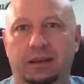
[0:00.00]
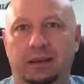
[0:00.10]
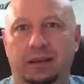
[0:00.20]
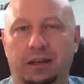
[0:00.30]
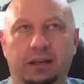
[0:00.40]

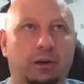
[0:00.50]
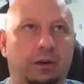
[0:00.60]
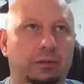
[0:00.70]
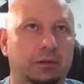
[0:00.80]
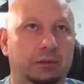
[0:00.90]
you
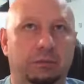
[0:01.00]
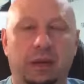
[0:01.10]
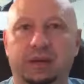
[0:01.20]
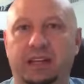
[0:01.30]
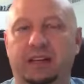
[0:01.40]
know,
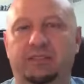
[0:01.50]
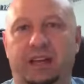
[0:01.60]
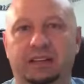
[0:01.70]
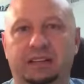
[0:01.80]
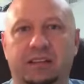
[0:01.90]
Maybe they've
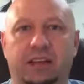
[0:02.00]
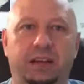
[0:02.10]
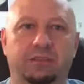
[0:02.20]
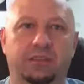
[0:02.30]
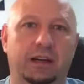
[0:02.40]
had to
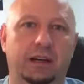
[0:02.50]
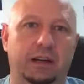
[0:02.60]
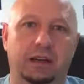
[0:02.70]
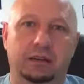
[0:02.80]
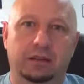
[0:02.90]
have a
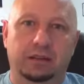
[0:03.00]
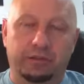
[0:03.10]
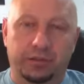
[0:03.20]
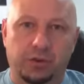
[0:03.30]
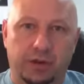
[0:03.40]

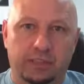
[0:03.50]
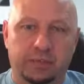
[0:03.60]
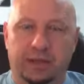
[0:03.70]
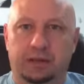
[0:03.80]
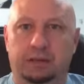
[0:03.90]
liver
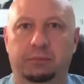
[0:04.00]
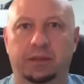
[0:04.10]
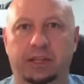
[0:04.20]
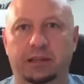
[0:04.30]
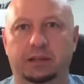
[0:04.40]
transplant
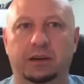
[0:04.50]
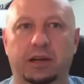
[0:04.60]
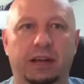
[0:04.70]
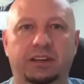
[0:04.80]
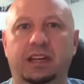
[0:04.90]
plan or
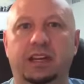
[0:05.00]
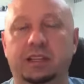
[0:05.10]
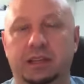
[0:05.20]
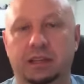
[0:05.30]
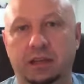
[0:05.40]
have a
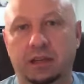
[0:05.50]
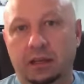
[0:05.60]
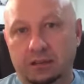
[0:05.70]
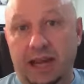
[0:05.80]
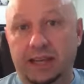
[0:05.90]
kidney
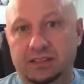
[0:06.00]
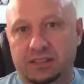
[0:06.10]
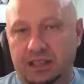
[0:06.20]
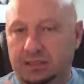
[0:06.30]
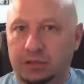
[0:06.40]

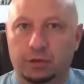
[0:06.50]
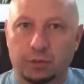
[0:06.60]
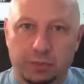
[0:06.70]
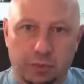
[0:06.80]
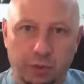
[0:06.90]
dissected or
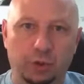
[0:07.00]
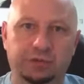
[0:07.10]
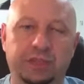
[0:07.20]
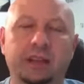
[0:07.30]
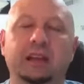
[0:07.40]

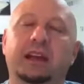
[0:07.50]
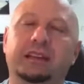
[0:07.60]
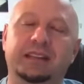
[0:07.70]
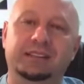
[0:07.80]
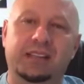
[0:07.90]
removed. And
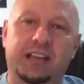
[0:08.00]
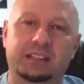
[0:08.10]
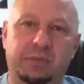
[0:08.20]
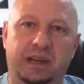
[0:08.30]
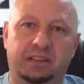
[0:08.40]
these
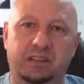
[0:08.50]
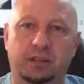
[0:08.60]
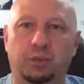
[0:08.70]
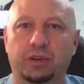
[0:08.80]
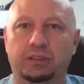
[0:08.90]
aspects, you know,
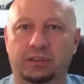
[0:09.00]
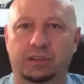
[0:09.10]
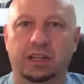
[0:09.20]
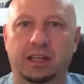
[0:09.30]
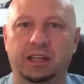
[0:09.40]
we're
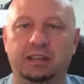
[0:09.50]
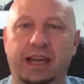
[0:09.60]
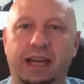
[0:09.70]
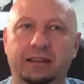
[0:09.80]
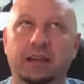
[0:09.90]
hitting
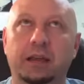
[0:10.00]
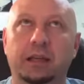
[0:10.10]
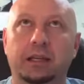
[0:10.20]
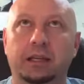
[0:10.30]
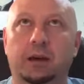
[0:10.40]
on,
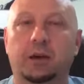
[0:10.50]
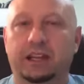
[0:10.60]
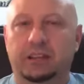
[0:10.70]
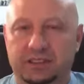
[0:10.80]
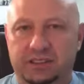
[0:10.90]
you know,
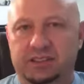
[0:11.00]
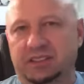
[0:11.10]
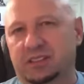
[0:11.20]
illnesses